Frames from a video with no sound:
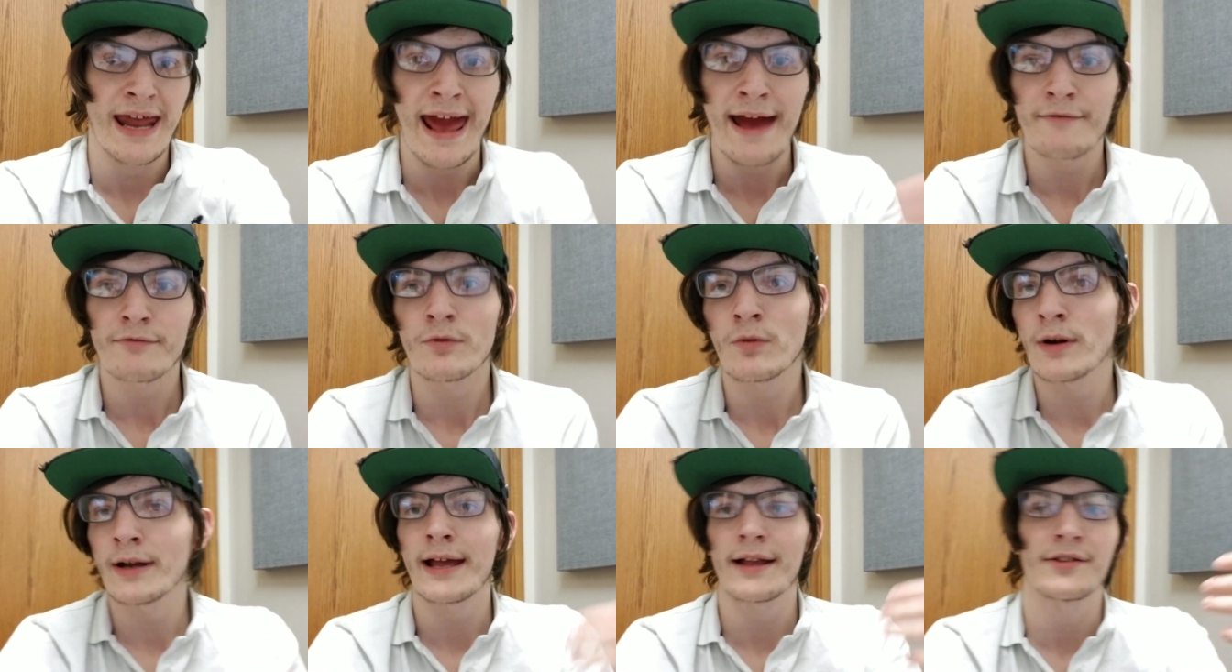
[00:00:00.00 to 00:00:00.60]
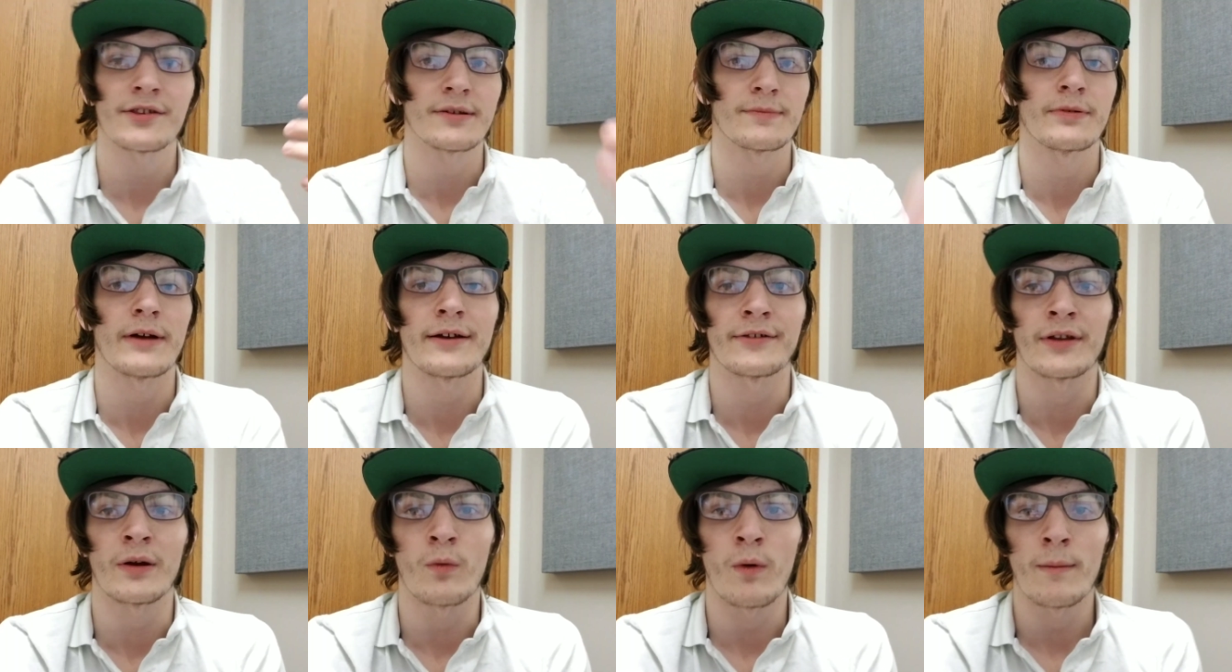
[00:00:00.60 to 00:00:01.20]
Everyone gets
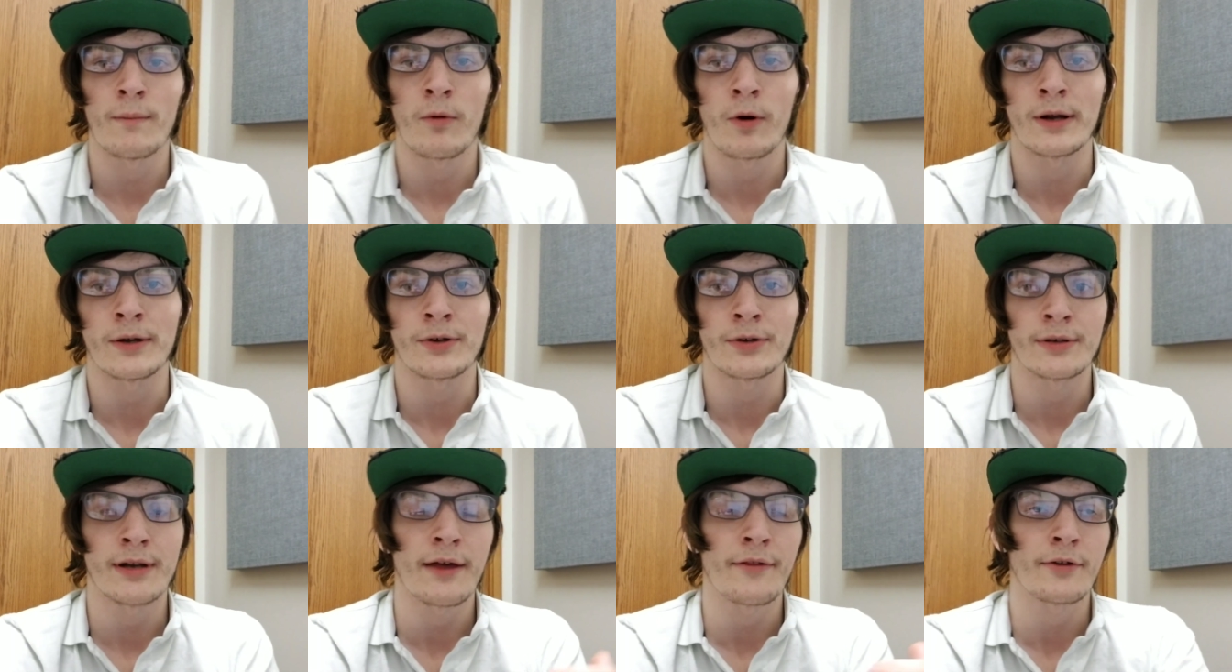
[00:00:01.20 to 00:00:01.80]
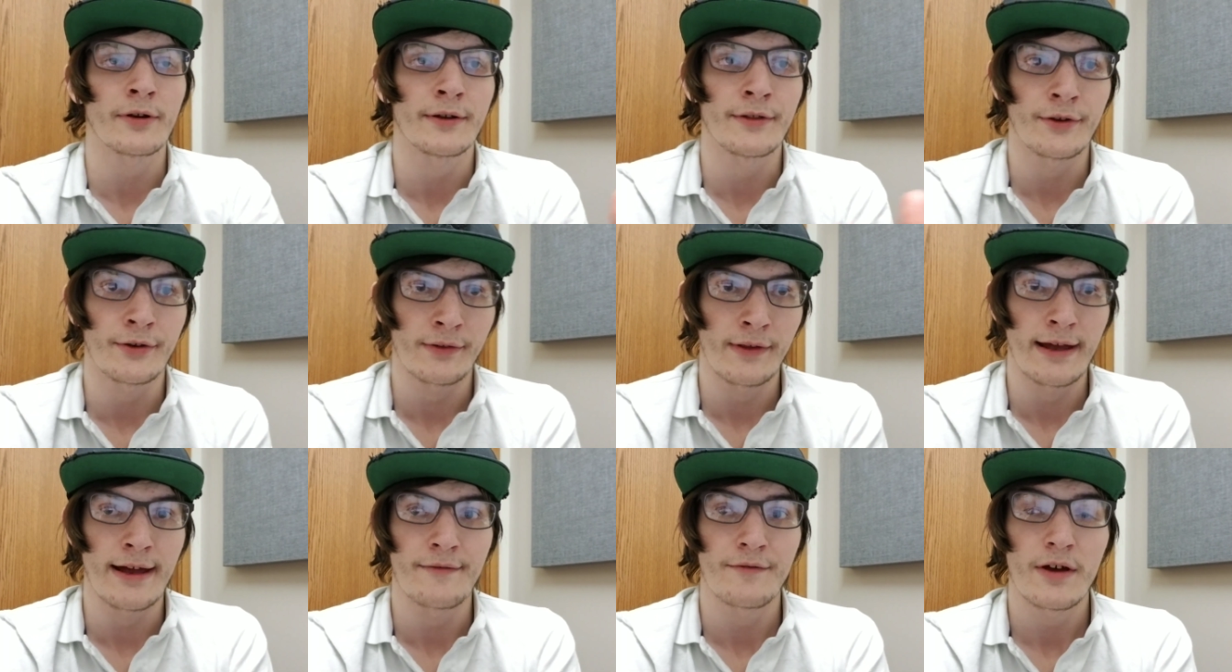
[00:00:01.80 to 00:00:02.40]
depressed at one point or another in their
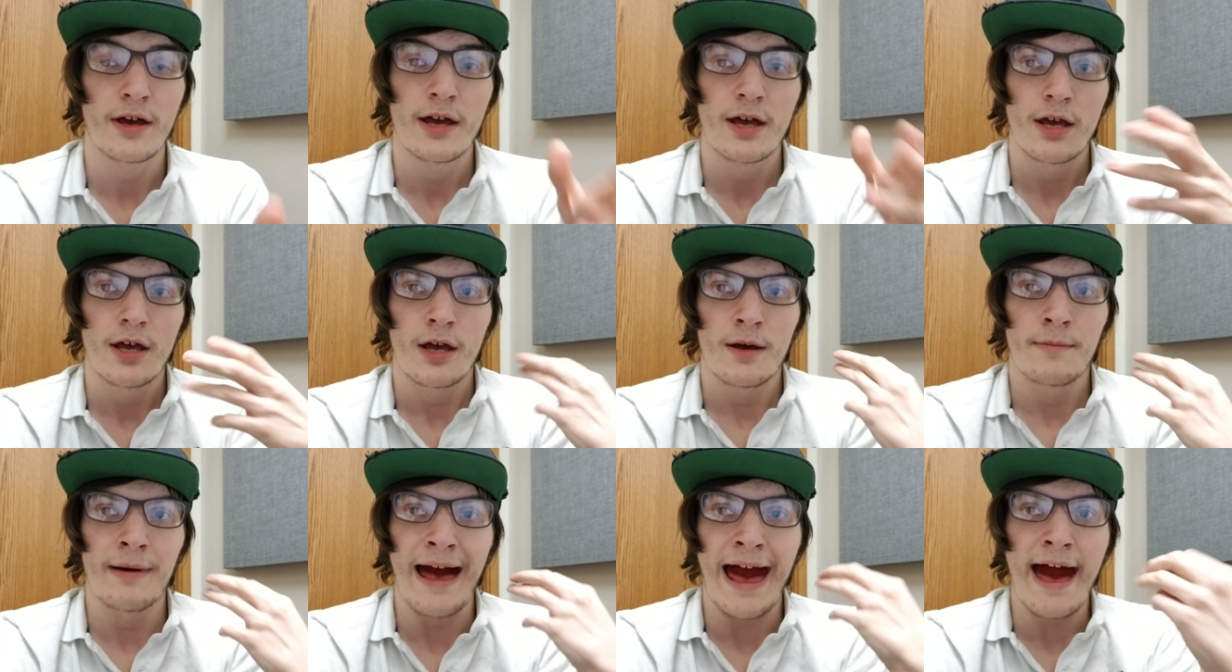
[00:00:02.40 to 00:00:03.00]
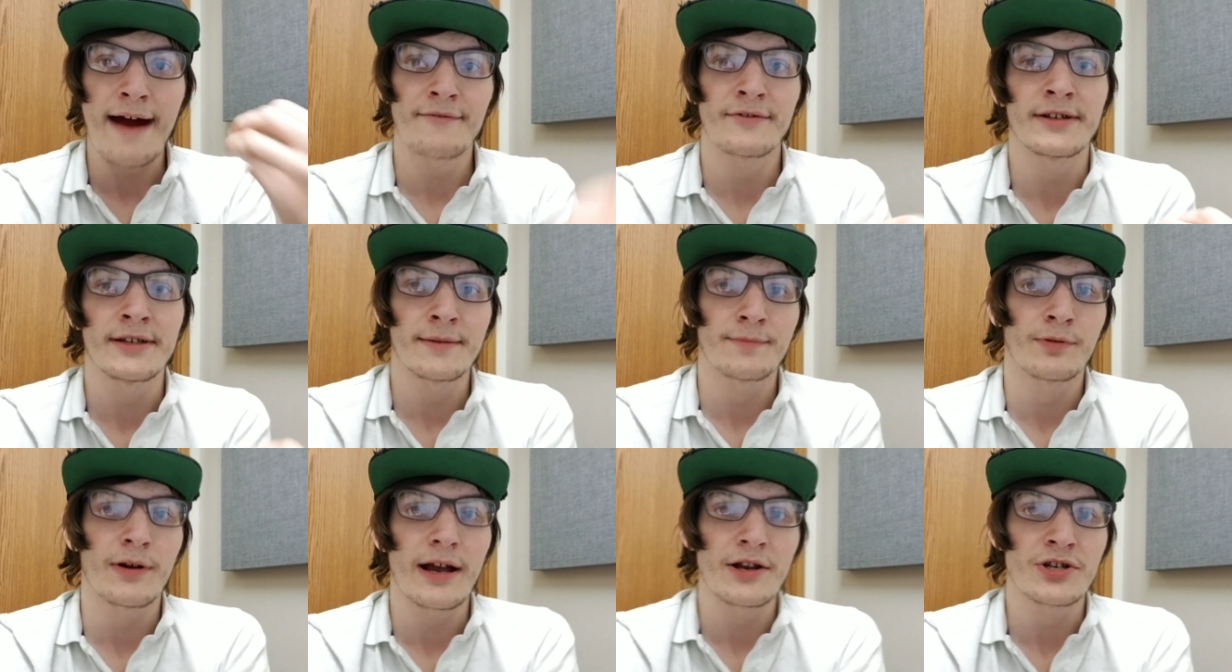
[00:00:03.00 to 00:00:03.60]
life, but having
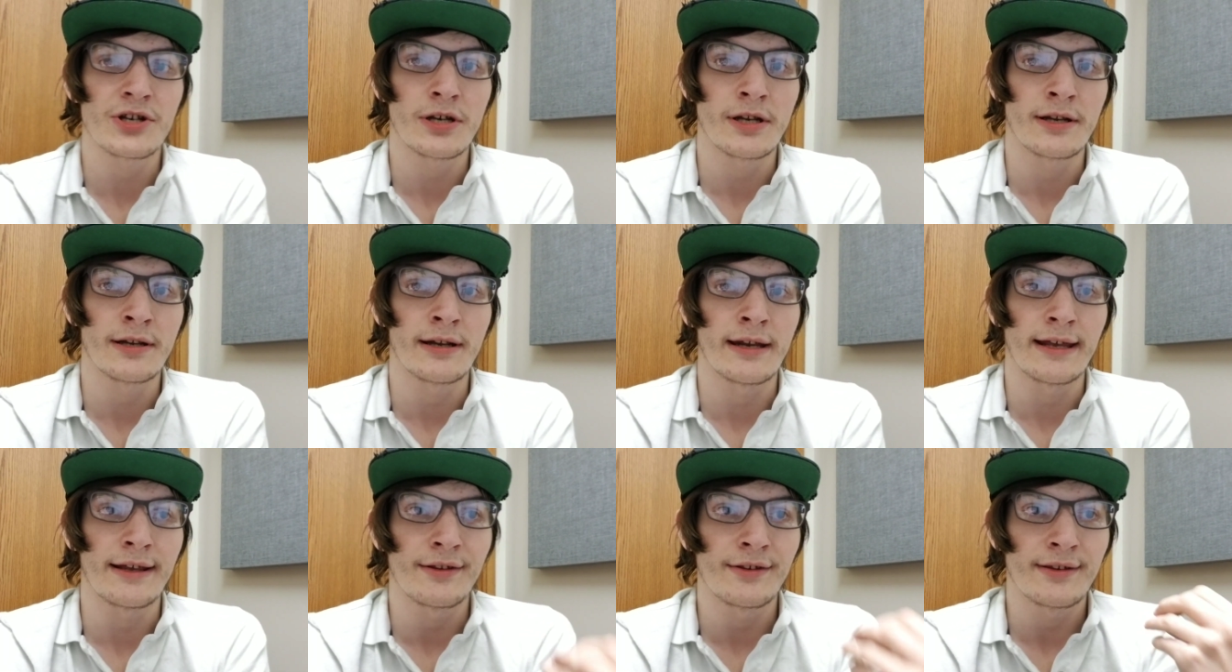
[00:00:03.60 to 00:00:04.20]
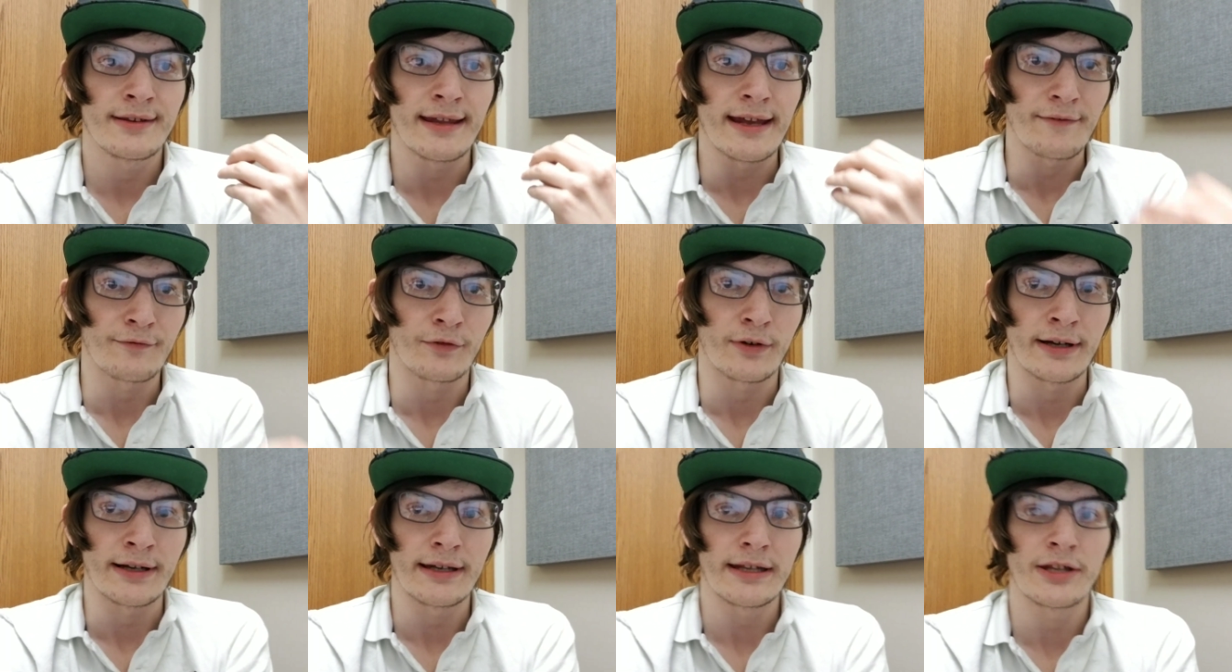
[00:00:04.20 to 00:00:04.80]
depression is
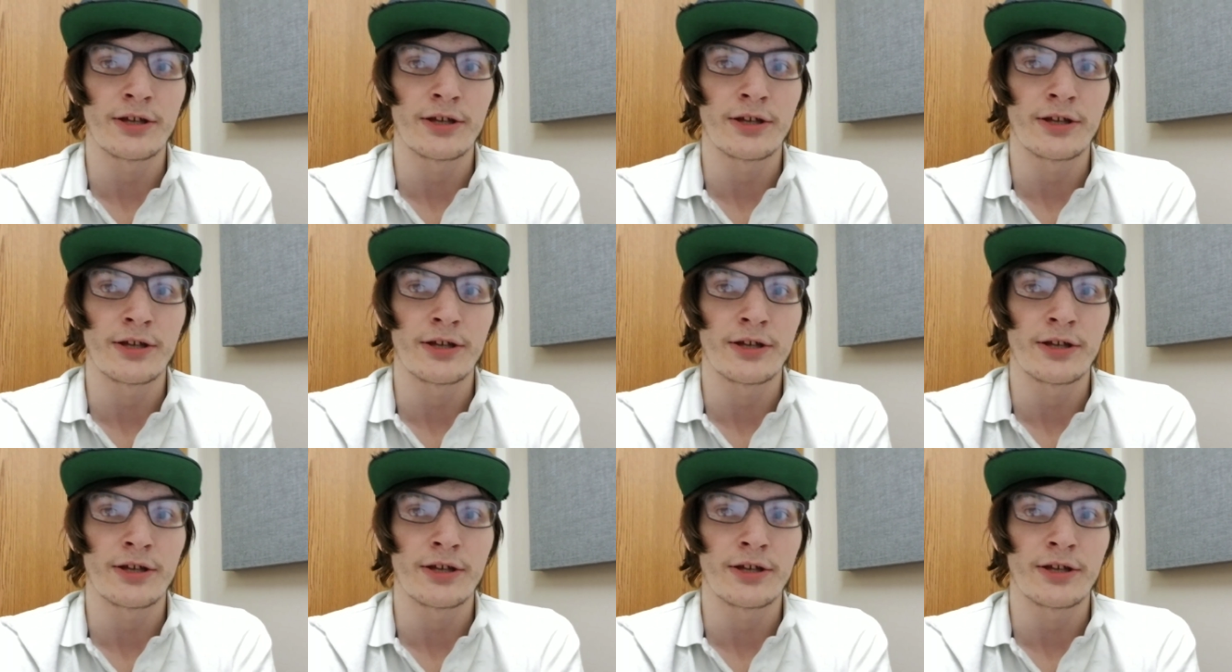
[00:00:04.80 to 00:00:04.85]
different.